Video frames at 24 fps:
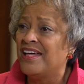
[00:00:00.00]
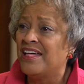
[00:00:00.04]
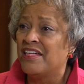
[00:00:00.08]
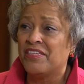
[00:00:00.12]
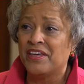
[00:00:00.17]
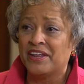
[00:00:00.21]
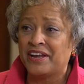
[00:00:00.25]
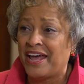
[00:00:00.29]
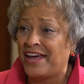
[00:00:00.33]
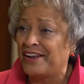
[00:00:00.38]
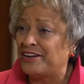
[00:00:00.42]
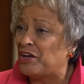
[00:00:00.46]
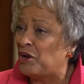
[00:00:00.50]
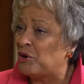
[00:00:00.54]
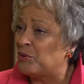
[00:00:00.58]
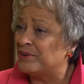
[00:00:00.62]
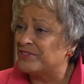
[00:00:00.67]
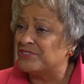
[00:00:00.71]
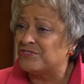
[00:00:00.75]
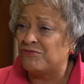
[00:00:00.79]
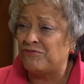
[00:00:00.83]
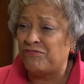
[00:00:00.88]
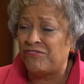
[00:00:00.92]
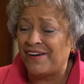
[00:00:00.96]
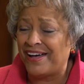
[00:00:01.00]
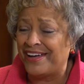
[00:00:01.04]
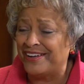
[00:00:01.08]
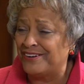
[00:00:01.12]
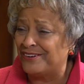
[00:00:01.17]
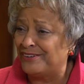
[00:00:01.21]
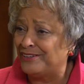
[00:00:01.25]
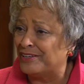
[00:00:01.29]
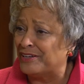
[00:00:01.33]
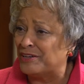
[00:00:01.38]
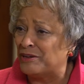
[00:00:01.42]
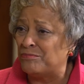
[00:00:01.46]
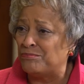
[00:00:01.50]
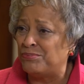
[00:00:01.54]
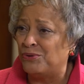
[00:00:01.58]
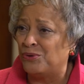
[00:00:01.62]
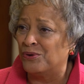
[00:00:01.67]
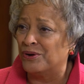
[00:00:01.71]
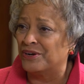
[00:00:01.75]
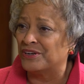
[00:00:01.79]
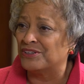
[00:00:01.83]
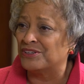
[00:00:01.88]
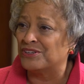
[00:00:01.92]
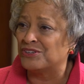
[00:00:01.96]
that I know is vitally
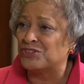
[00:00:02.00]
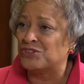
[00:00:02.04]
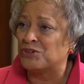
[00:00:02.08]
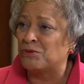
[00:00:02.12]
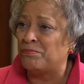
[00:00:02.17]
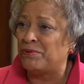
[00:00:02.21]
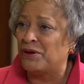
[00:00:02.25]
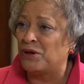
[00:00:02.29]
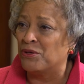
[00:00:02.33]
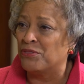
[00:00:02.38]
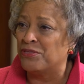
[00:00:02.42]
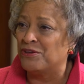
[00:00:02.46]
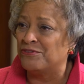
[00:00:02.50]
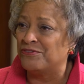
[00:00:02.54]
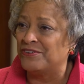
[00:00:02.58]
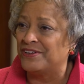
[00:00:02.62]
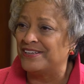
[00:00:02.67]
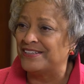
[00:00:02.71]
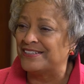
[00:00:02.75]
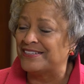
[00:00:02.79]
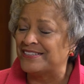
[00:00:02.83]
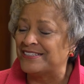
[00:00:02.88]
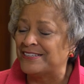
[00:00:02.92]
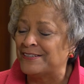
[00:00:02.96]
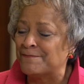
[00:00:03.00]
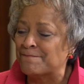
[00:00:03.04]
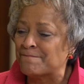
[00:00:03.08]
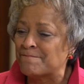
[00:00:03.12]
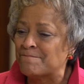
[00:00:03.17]
important to both of us.